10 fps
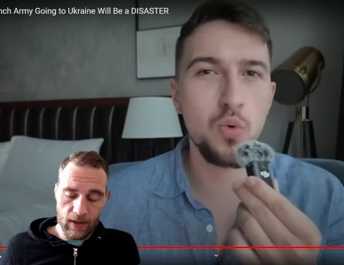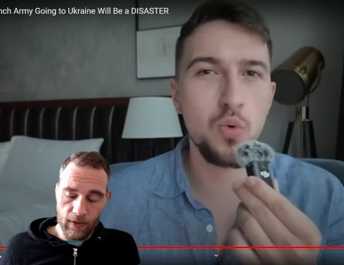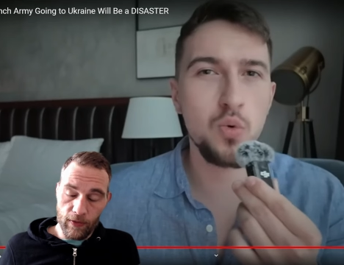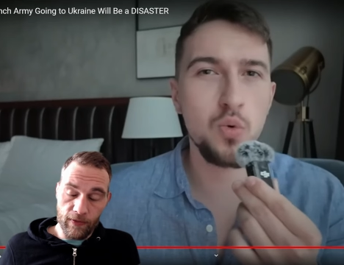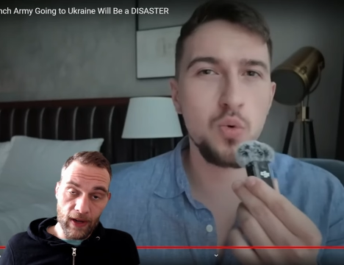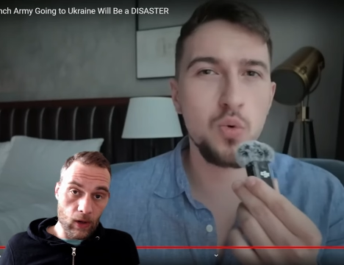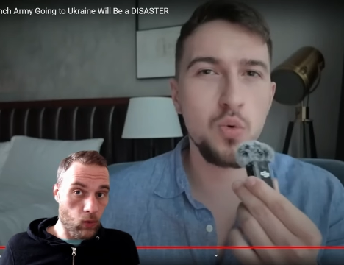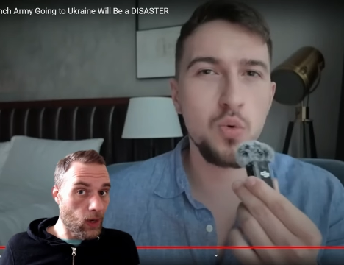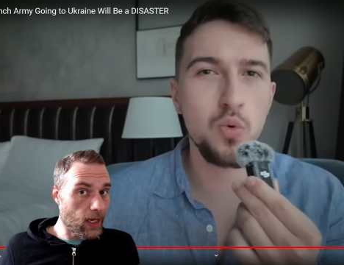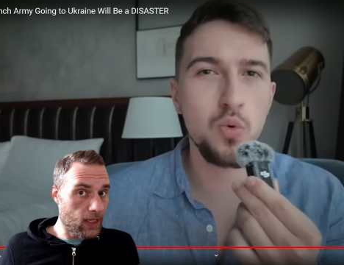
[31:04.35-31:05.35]
Speaker 1: The
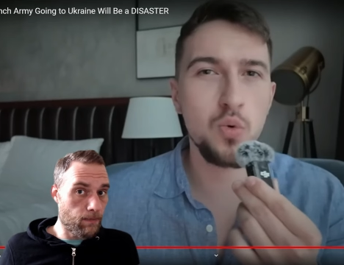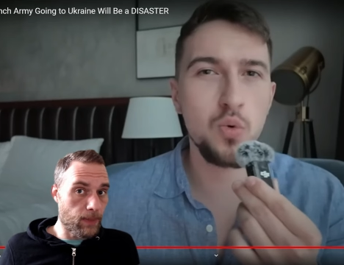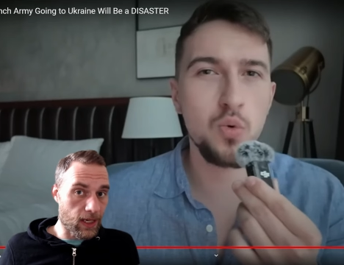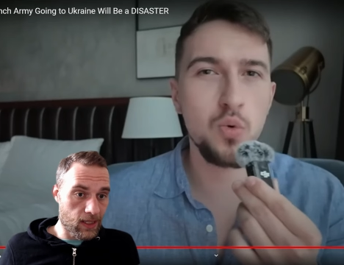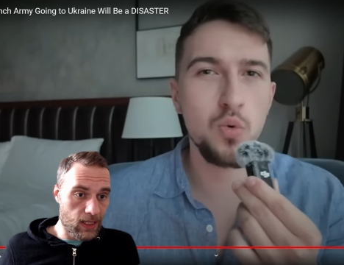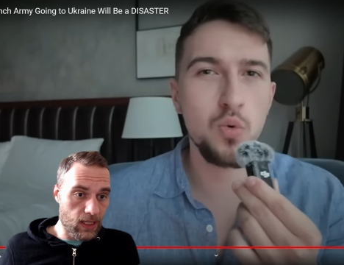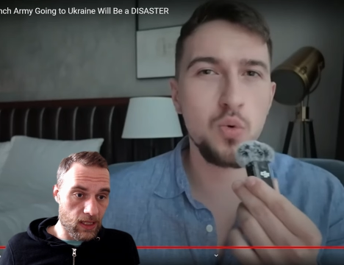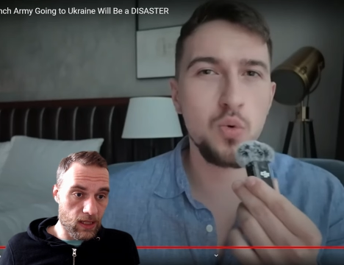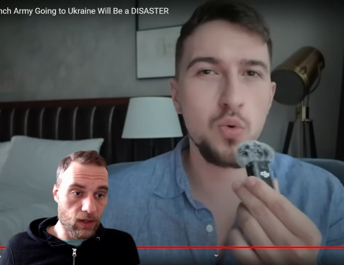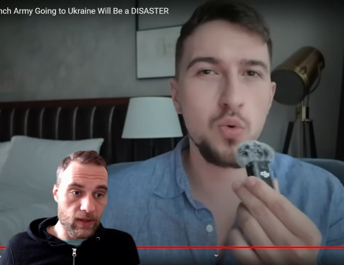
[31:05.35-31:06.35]
far-right party,
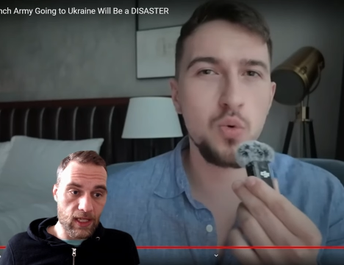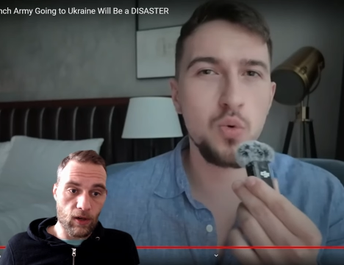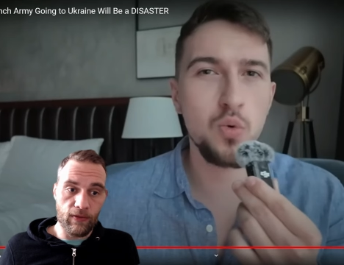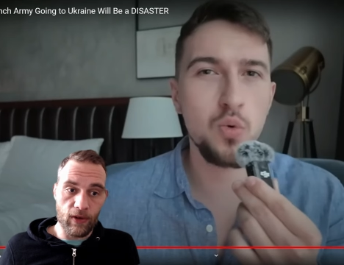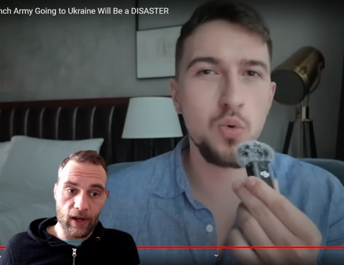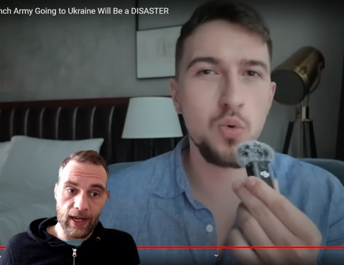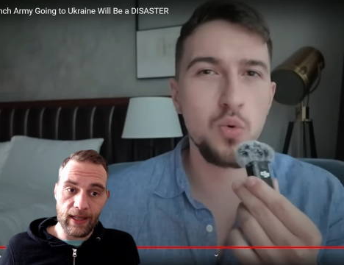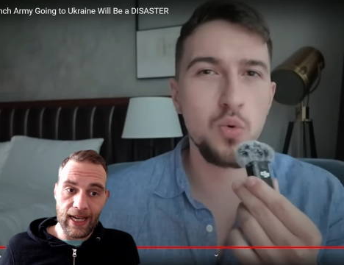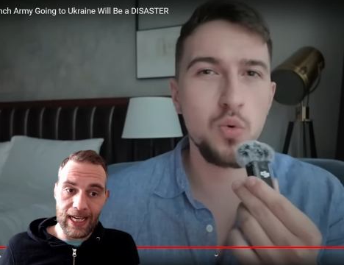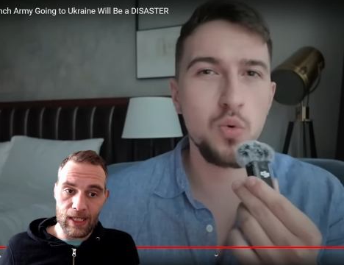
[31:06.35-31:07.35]
on the other
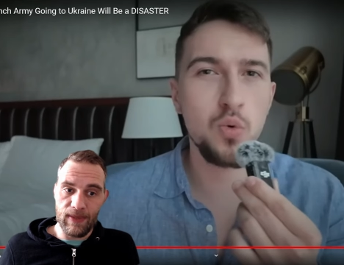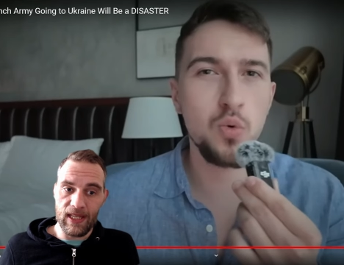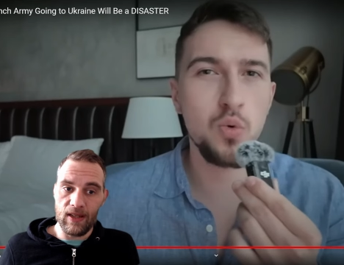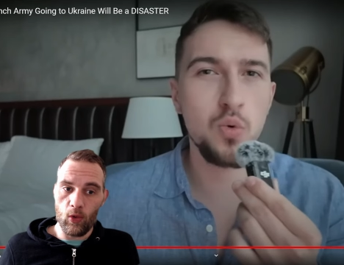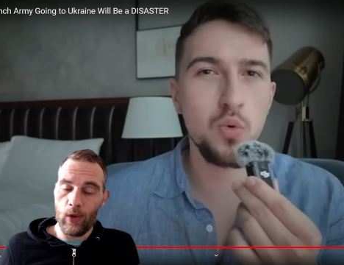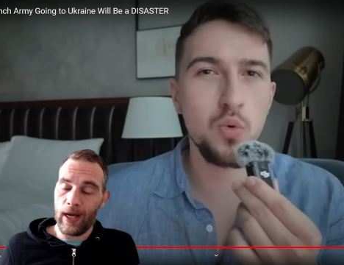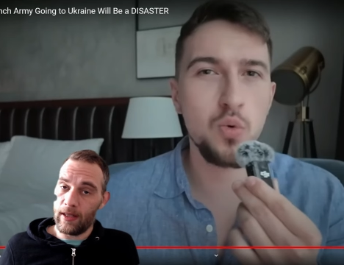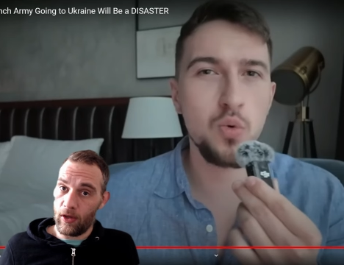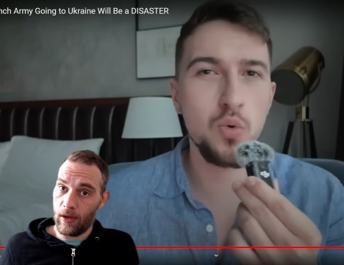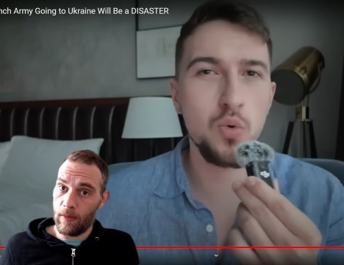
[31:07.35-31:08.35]
hand, has been
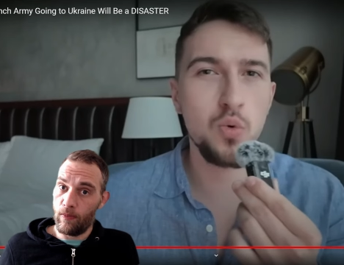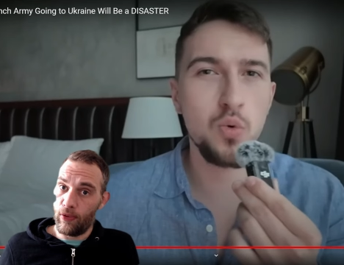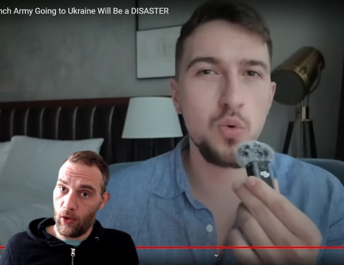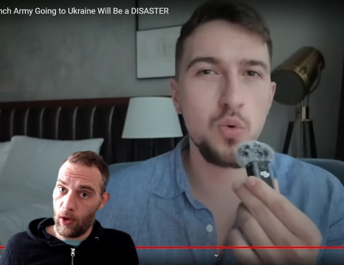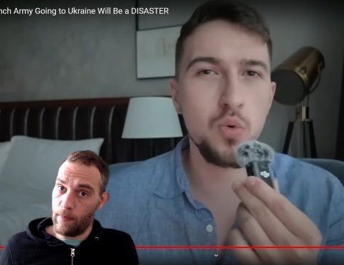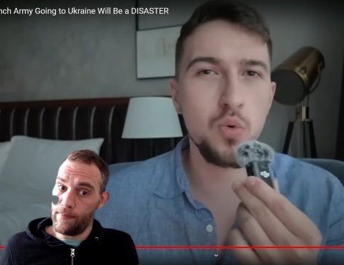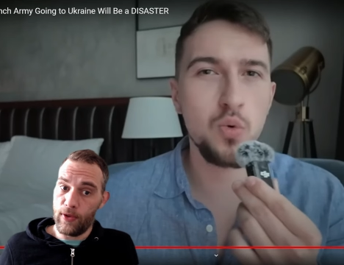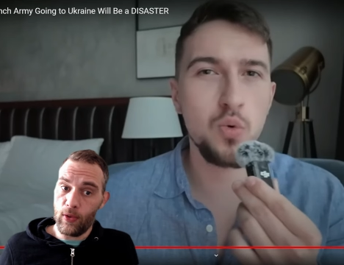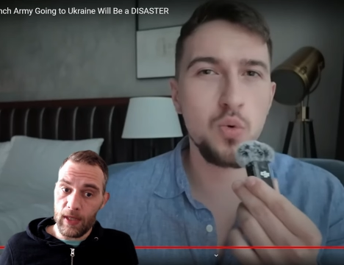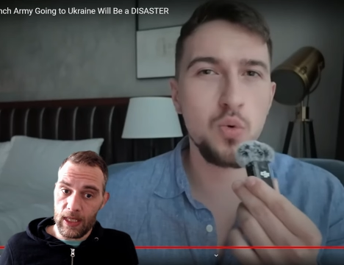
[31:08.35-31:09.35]
rather
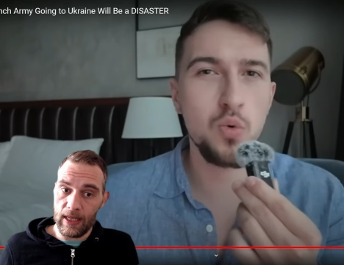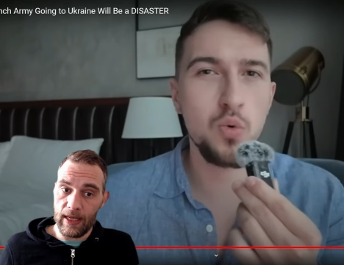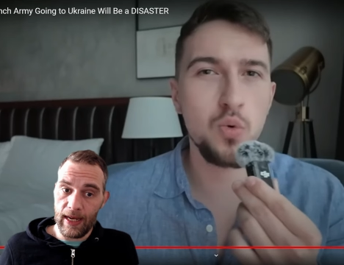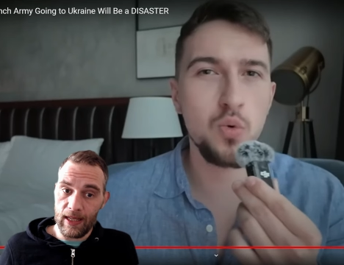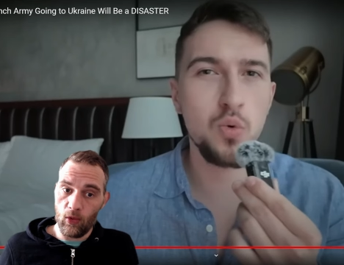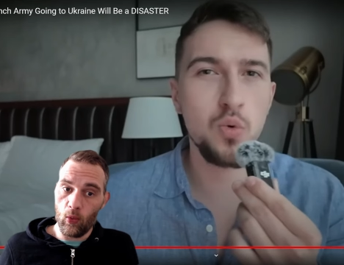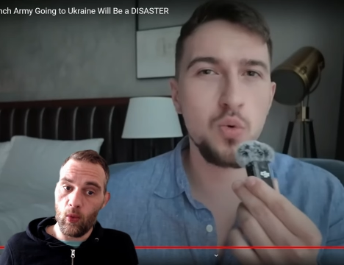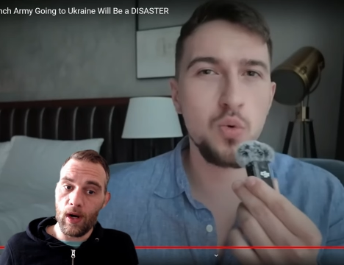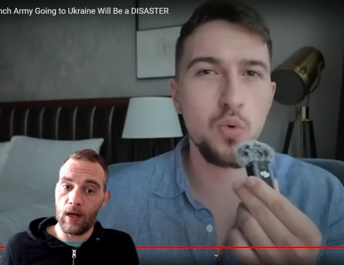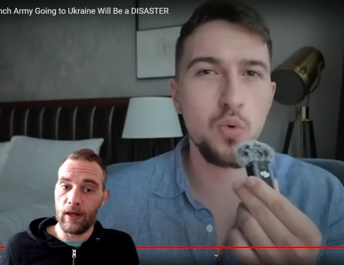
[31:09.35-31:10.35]
pro-Putin, and the
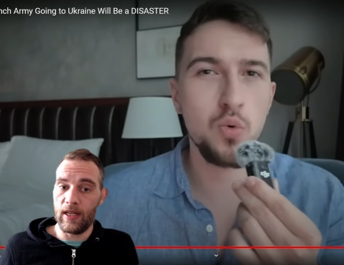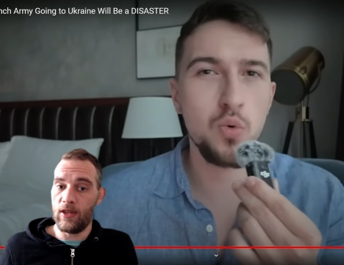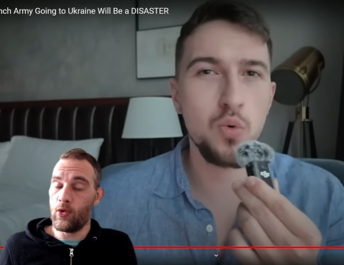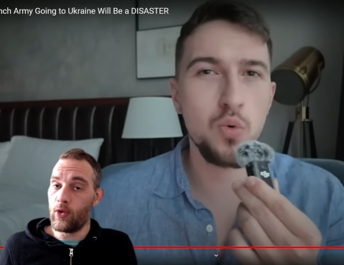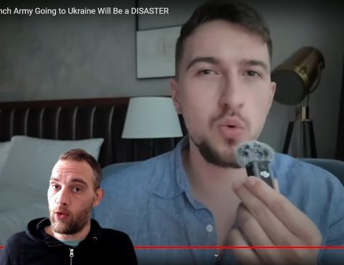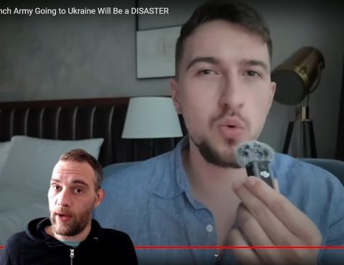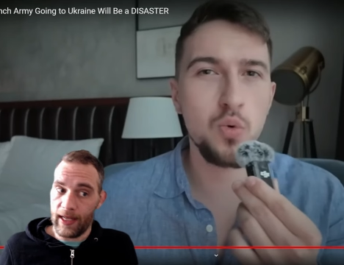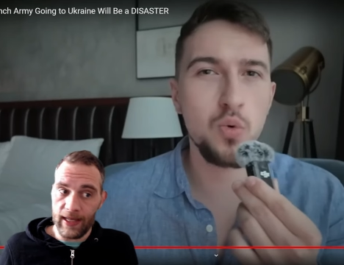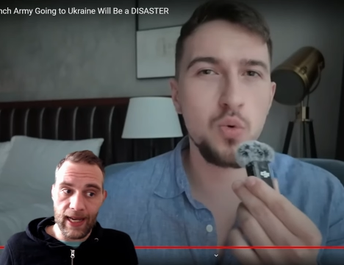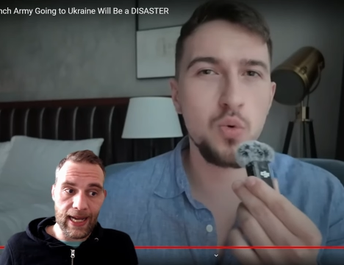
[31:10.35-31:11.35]
war in
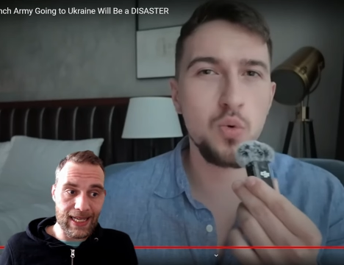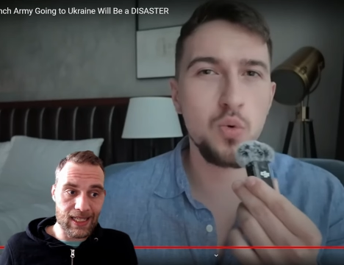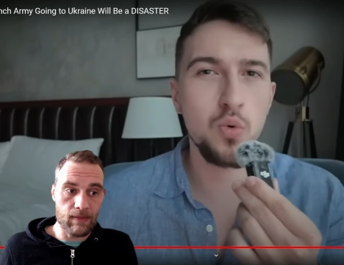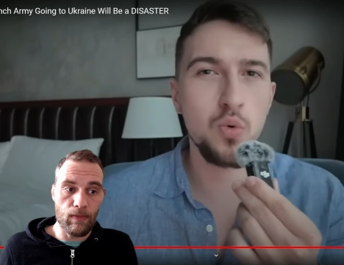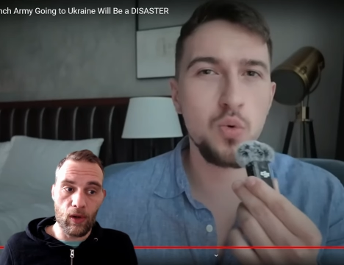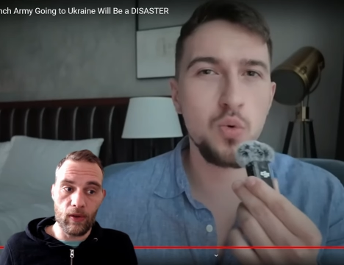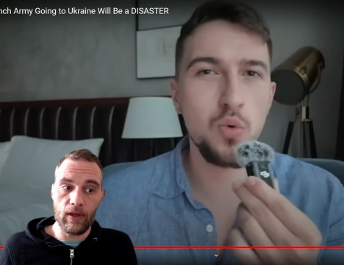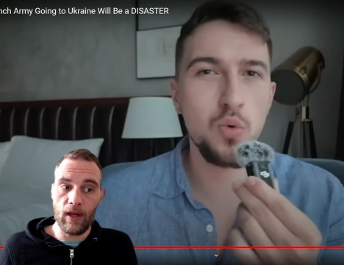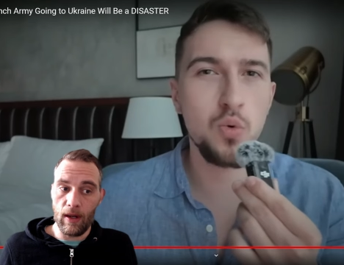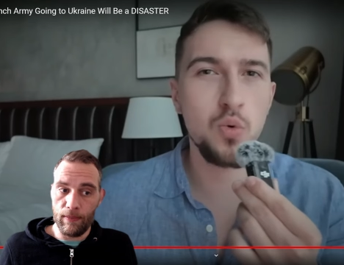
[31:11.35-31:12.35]
Ukraine has
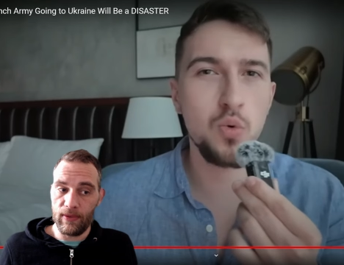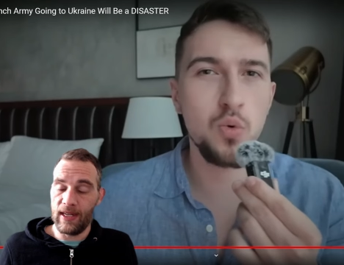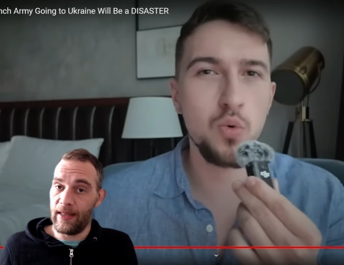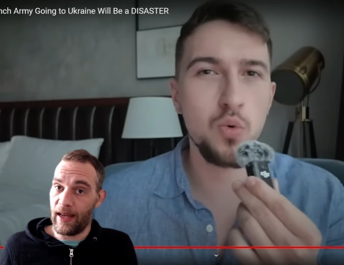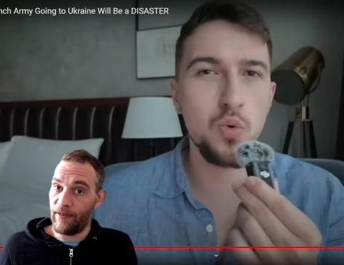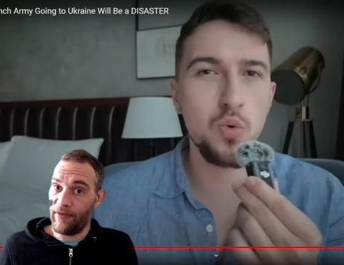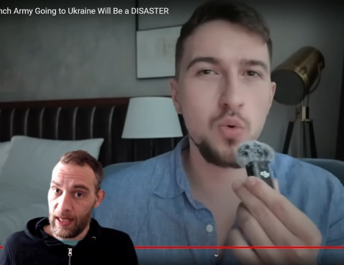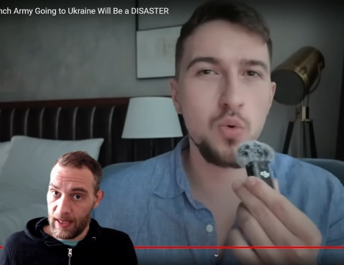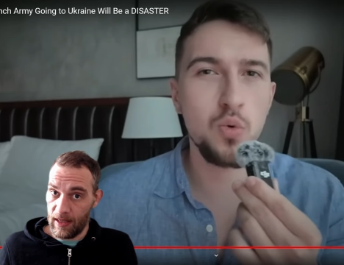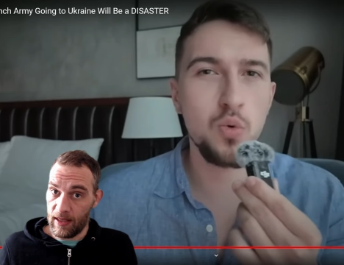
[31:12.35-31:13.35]
blown up in their
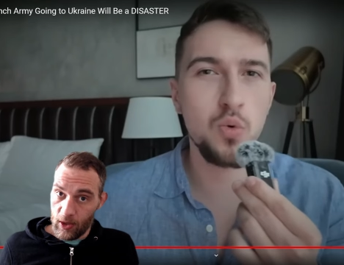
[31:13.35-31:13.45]
faces.